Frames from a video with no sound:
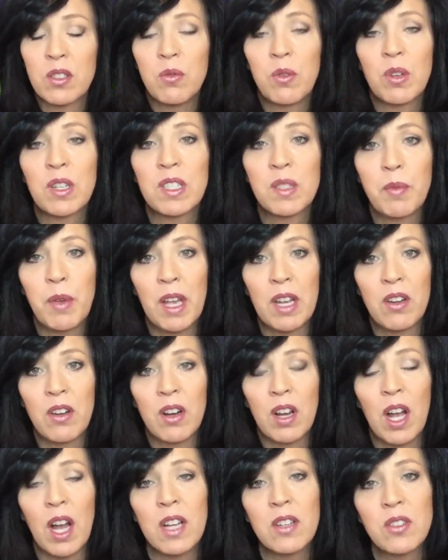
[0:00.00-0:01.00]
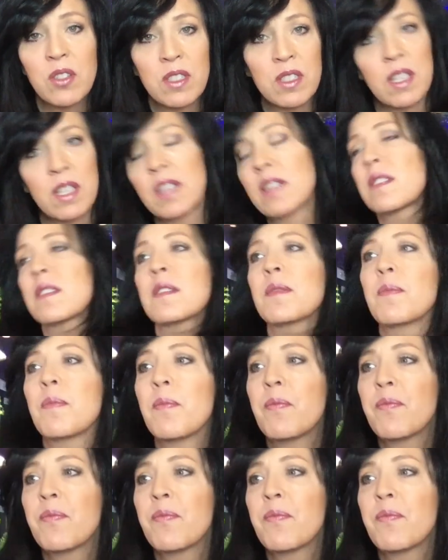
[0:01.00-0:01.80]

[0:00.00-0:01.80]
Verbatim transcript: to expand our consciousness.